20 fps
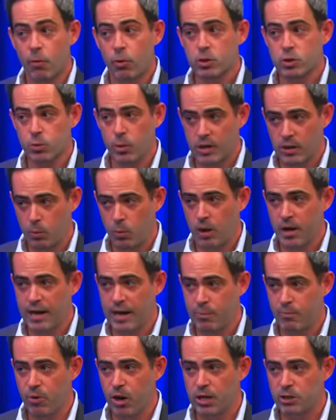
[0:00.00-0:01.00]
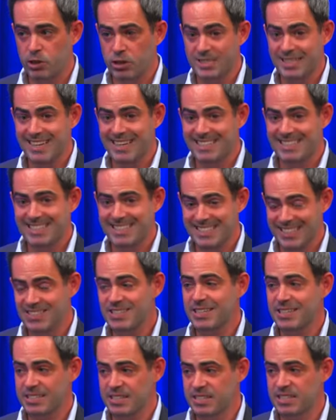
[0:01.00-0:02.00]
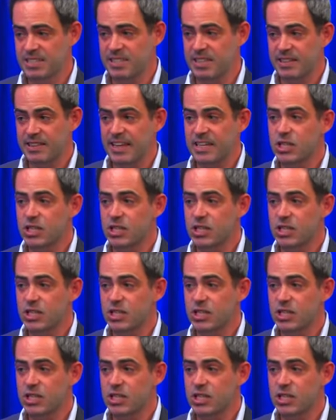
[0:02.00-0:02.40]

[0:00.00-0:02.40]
421A projects still existed.